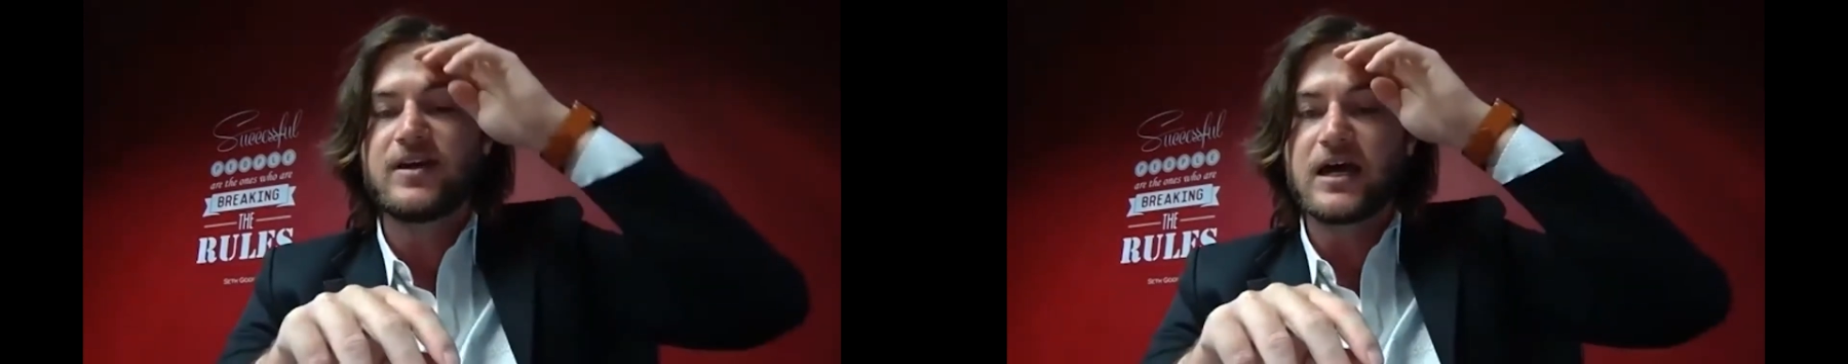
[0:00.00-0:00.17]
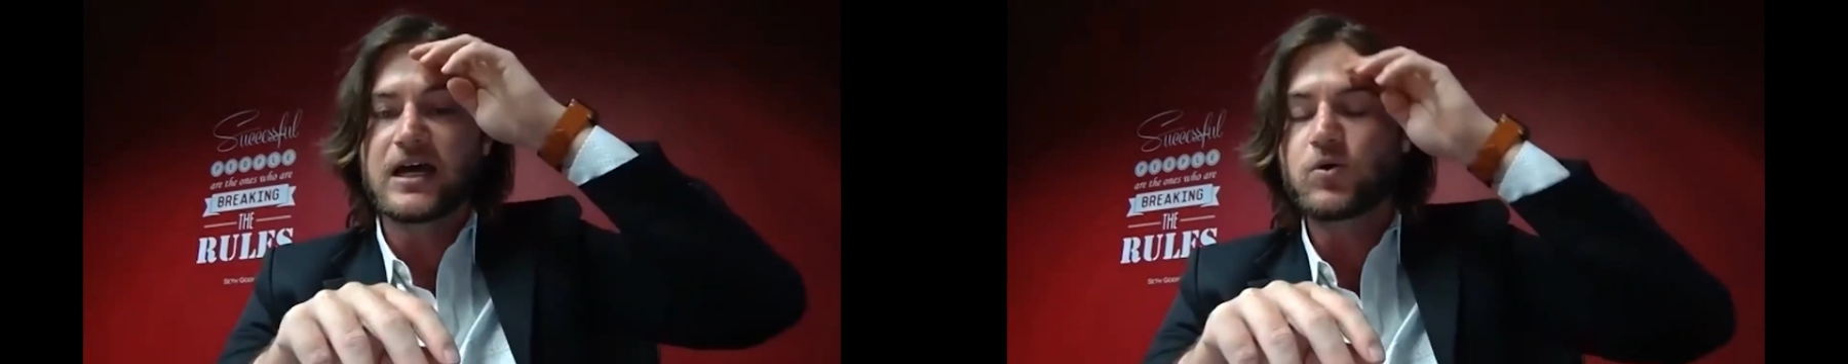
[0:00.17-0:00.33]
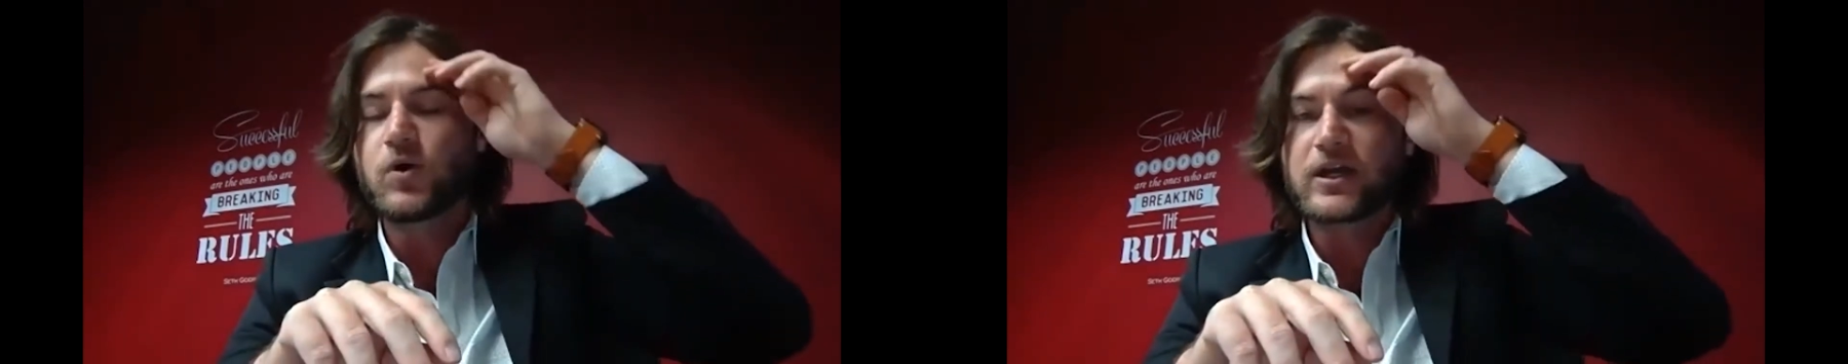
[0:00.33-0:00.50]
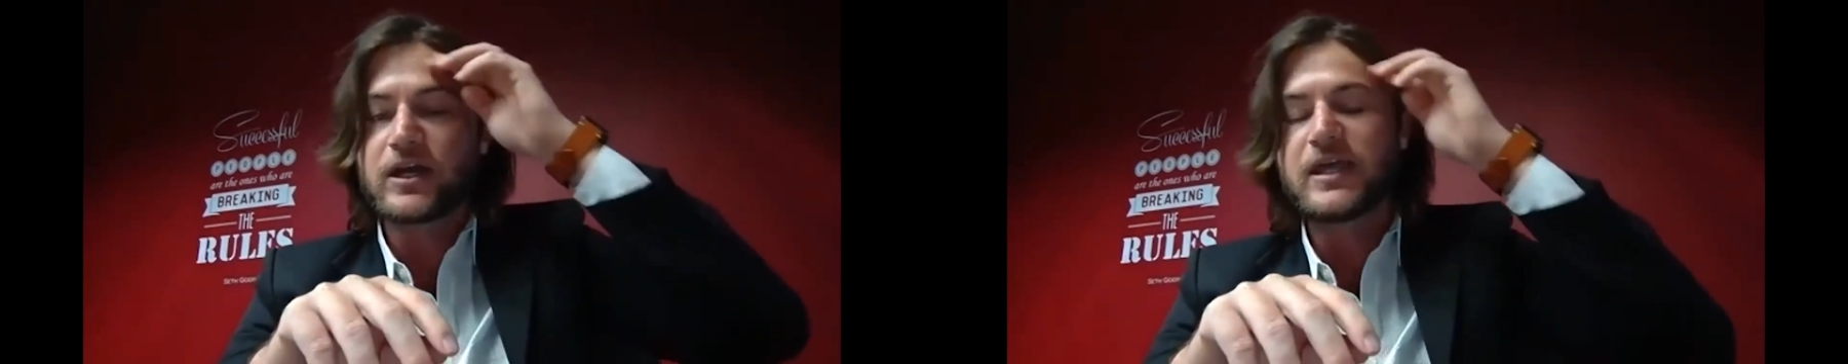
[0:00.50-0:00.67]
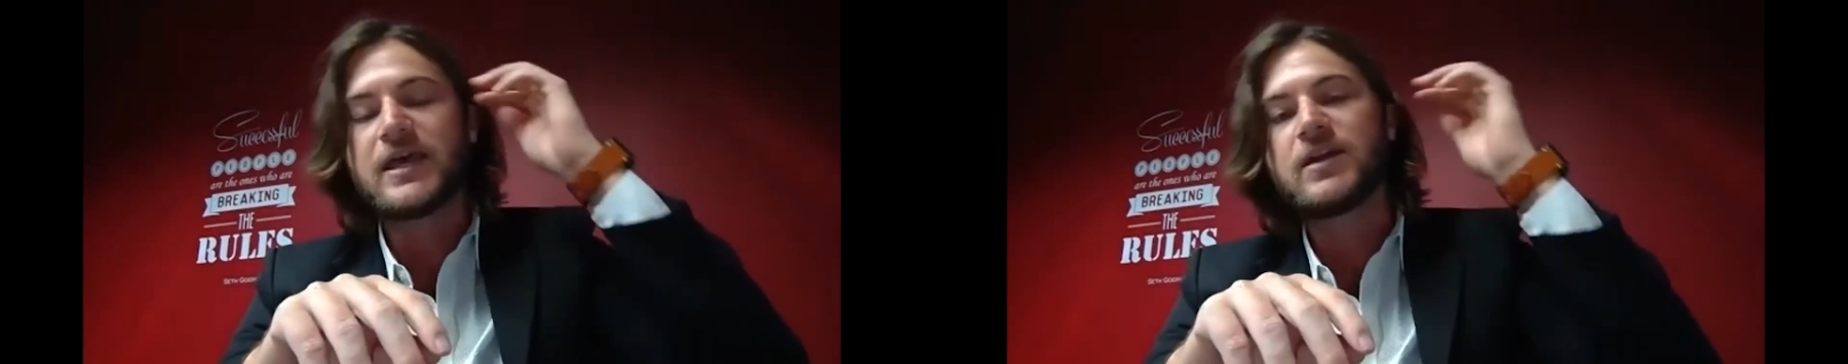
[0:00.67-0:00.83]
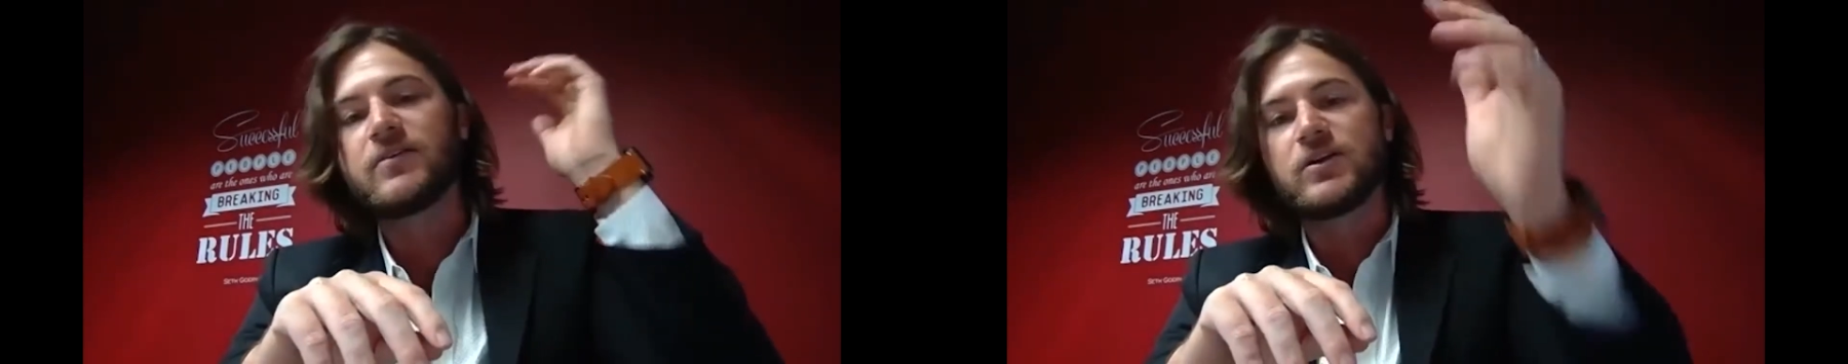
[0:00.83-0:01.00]
a quick
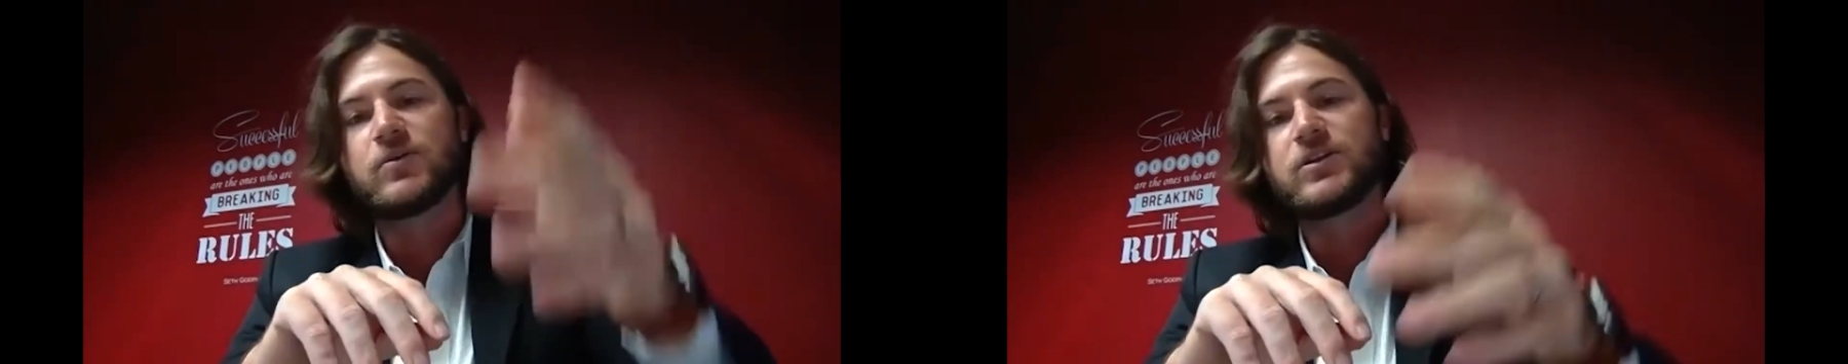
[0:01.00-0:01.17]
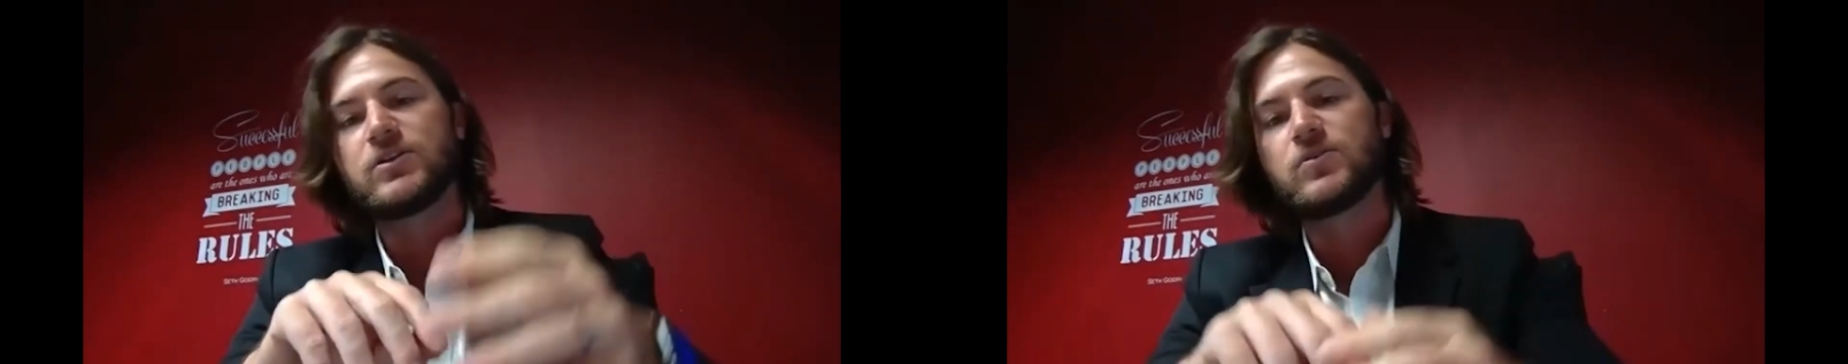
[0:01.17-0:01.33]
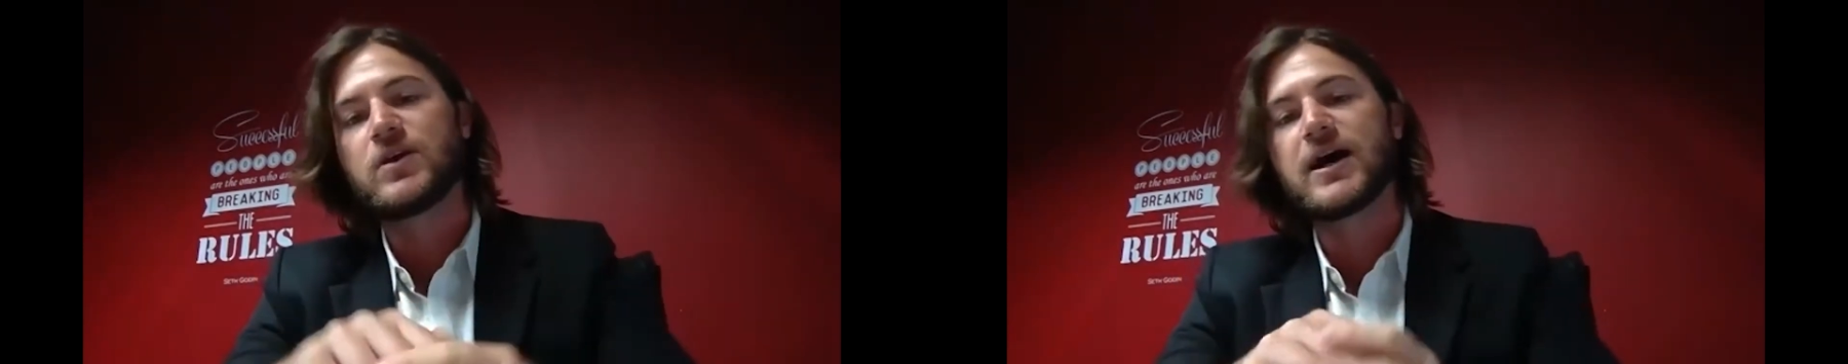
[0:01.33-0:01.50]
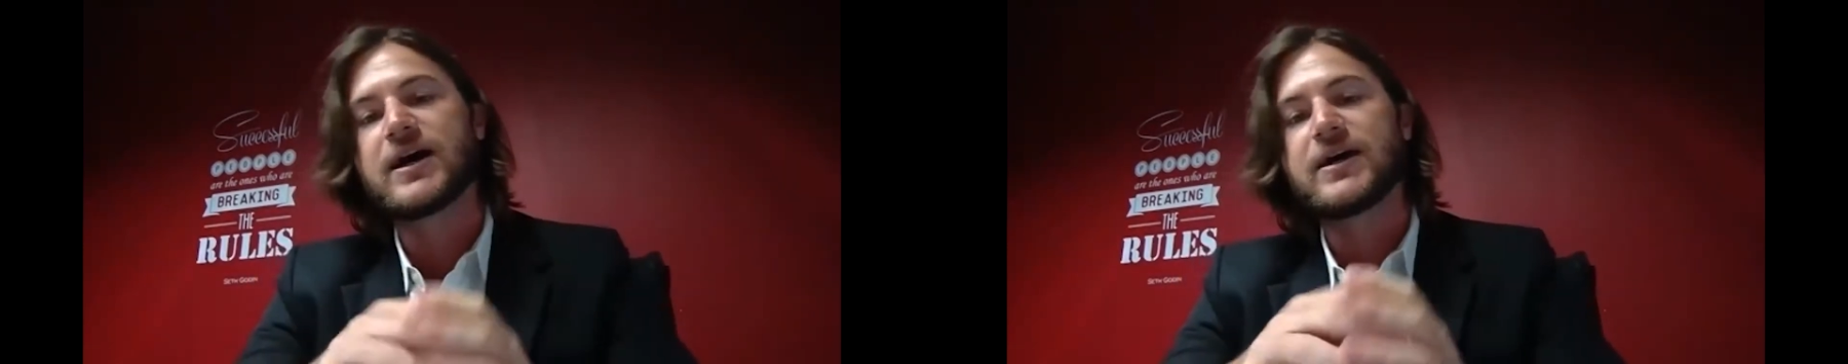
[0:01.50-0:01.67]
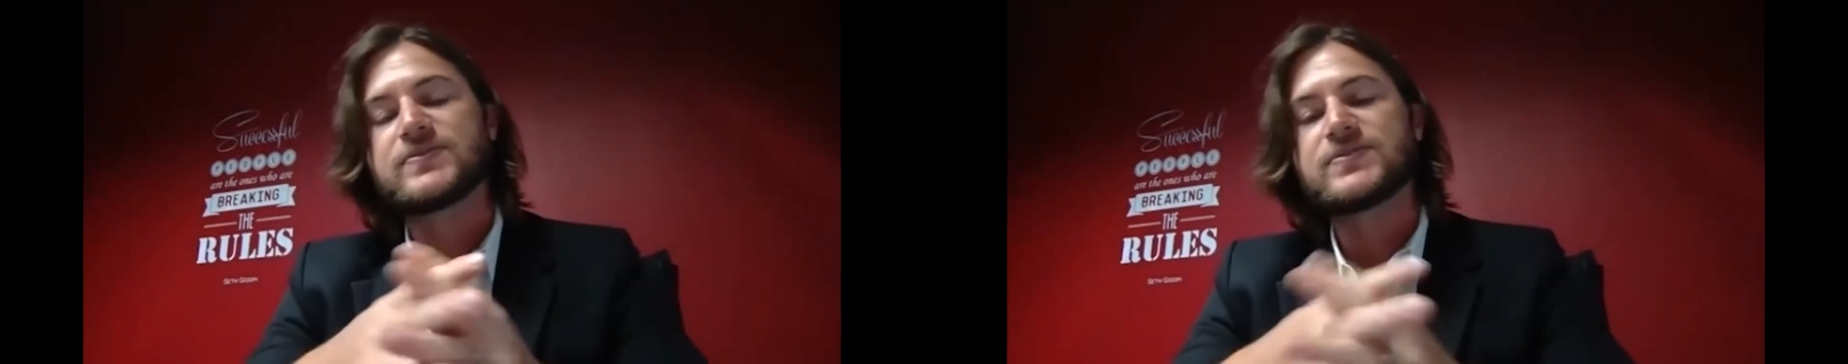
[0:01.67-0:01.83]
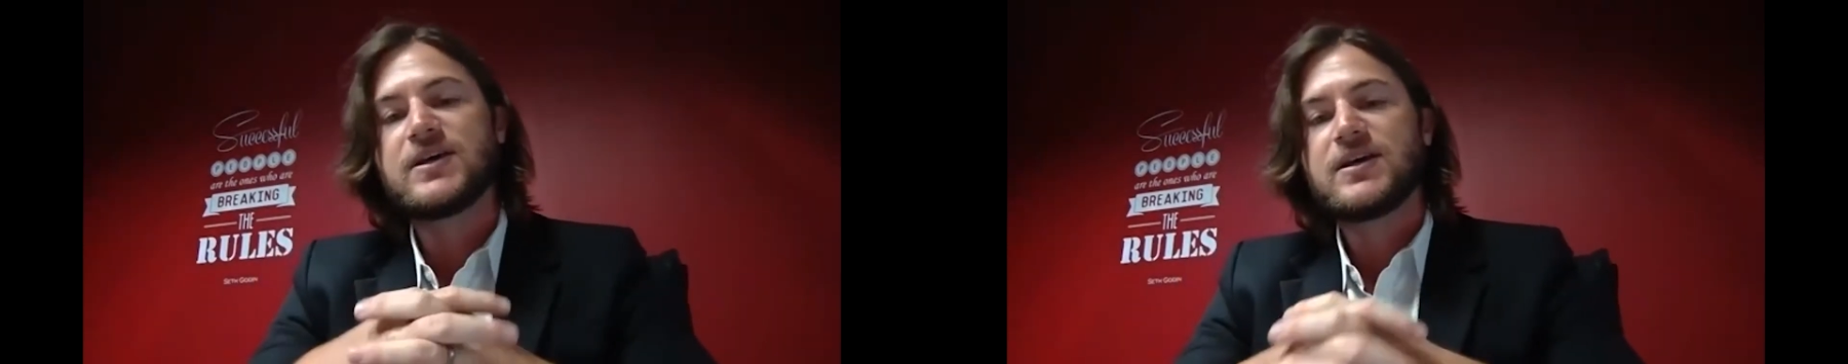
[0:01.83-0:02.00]
interview with you
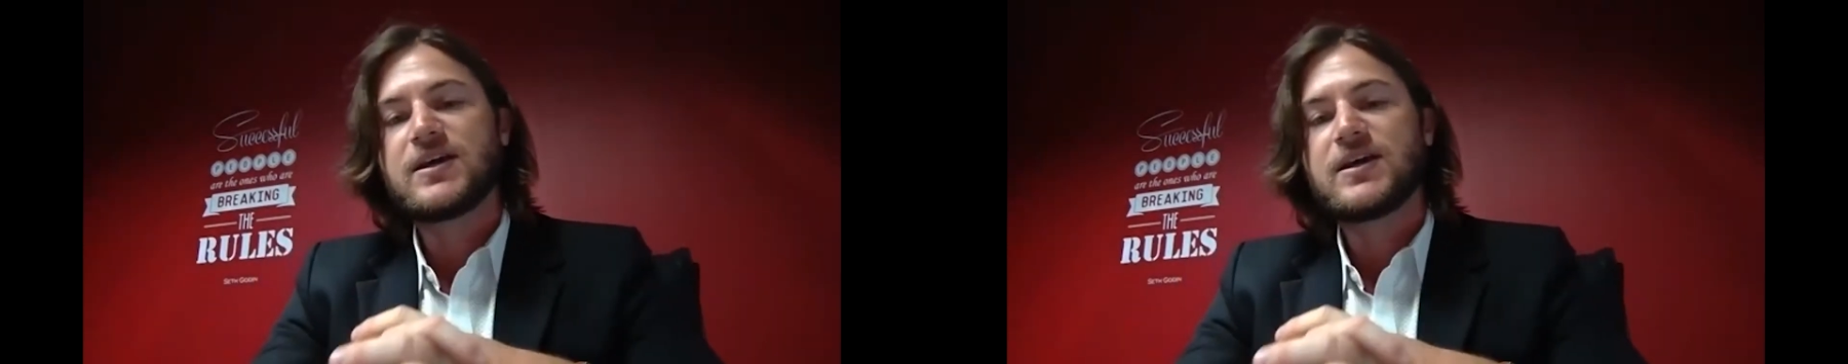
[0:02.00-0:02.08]
guys.